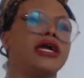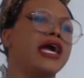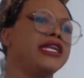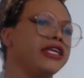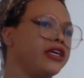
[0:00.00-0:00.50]

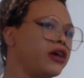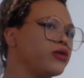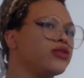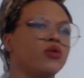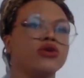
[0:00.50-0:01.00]
Yeah, I need to
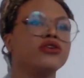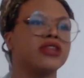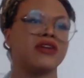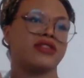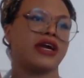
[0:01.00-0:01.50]
go. So we're
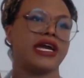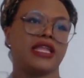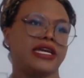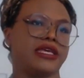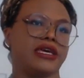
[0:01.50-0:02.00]
just gonna have to
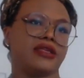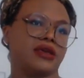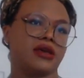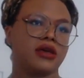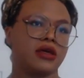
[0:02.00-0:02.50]
tie it like this.